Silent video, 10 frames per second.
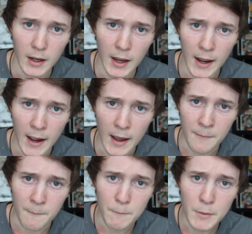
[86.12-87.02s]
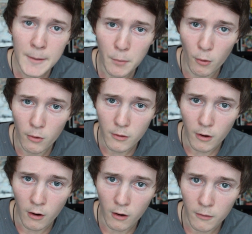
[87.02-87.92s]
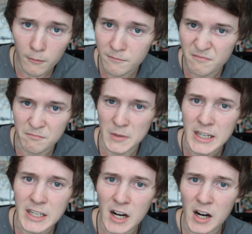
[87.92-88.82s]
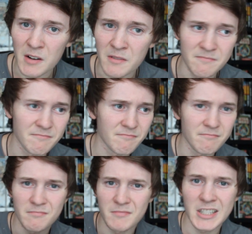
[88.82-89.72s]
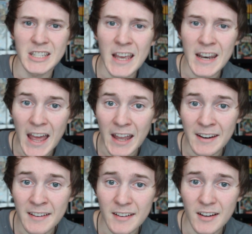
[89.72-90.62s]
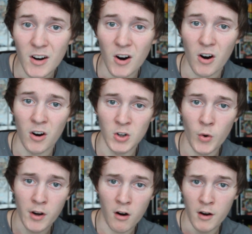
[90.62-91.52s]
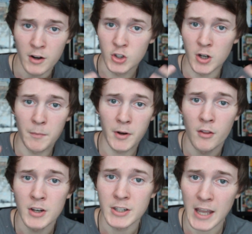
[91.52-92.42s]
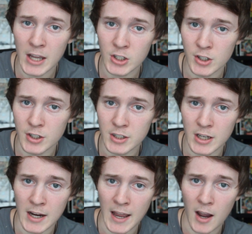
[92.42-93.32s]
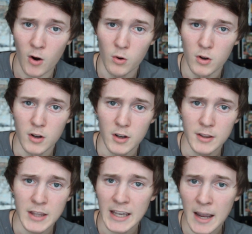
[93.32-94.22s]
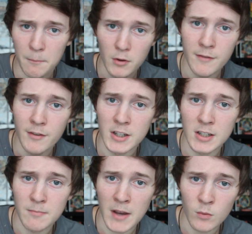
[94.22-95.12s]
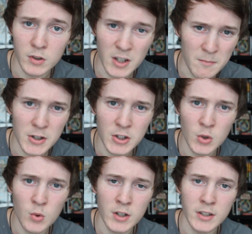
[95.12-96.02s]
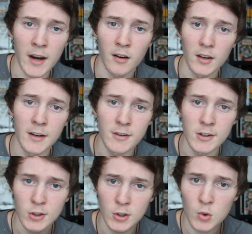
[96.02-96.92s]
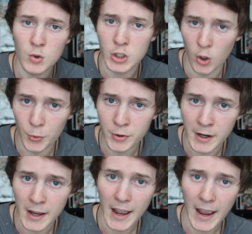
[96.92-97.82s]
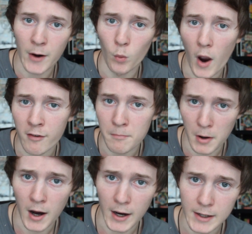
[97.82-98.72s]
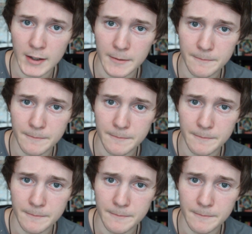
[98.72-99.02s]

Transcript: And people media, CNN, are going on jumping on these tangents saying how they can't believe that this man would commit suicide and leave his two children and wife behind.